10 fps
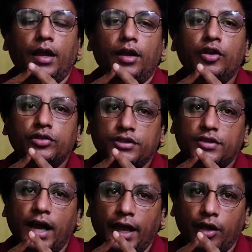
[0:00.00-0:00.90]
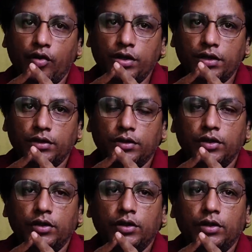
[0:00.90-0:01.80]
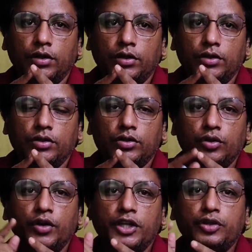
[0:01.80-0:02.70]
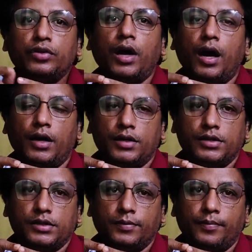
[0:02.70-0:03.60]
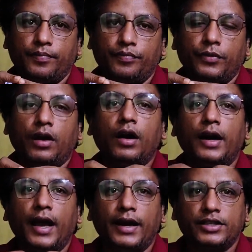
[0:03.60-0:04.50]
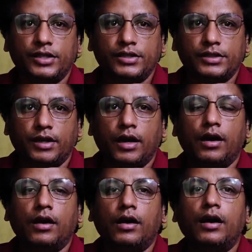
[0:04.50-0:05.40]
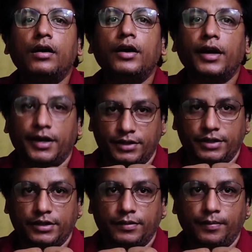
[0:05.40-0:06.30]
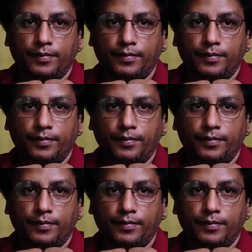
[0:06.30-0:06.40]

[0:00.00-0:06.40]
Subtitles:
uses the High Court to issue the orders or directions and writs